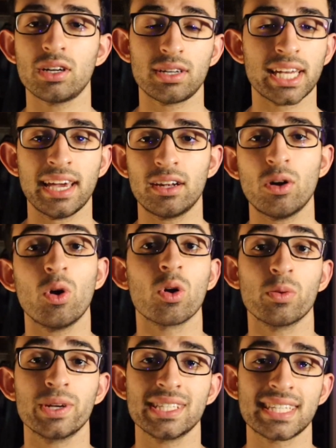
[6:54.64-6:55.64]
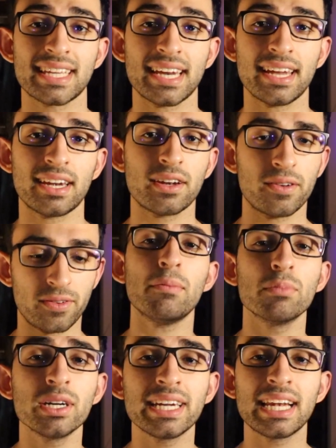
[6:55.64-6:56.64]
again, always great.
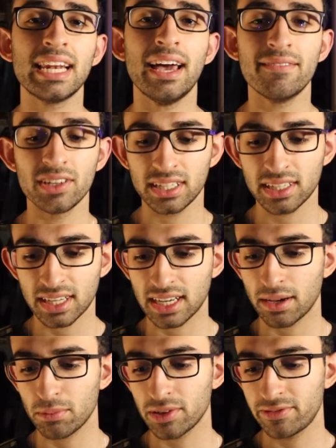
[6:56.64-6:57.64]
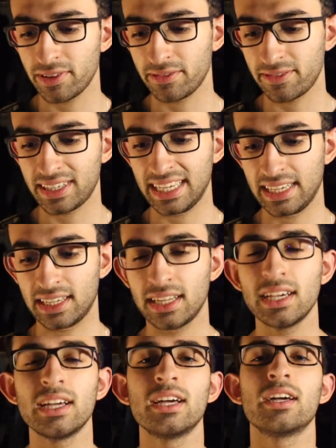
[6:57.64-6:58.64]
Number 11 to number 15.
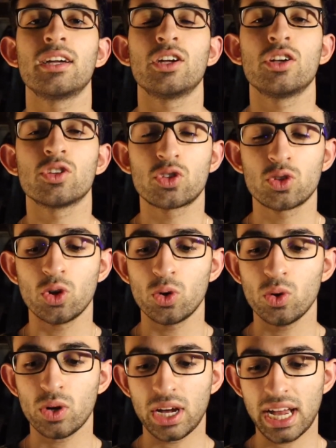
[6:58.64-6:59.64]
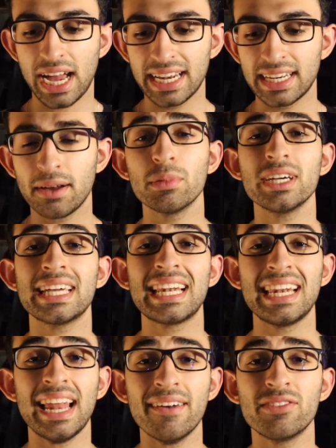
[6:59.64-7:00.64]
So at number
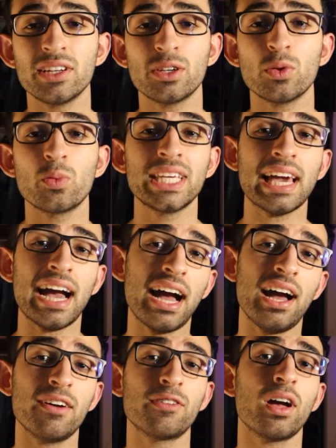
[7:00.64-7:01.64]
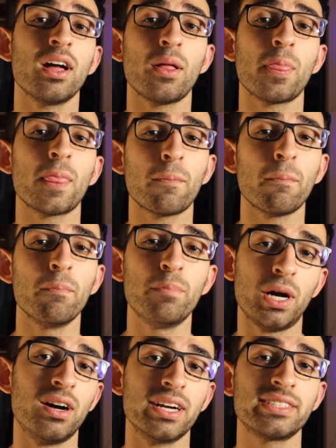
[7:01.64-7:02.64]
11, we have
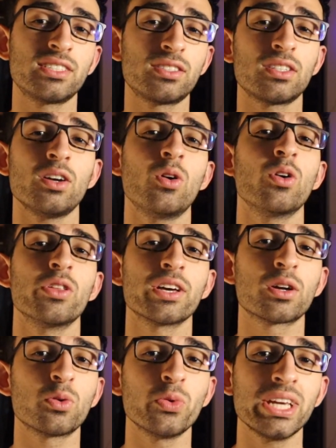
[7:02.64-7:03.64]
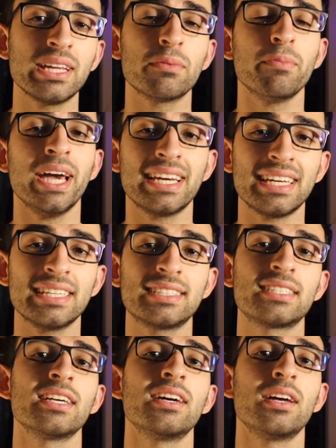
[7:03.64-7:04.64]
Barts, or the Queen
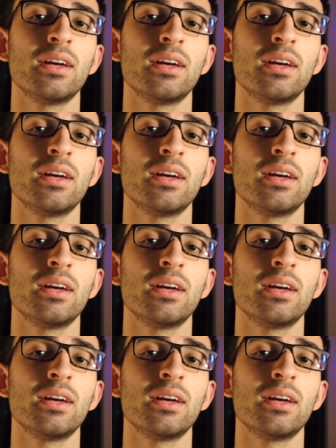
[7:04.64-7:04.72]
Mary's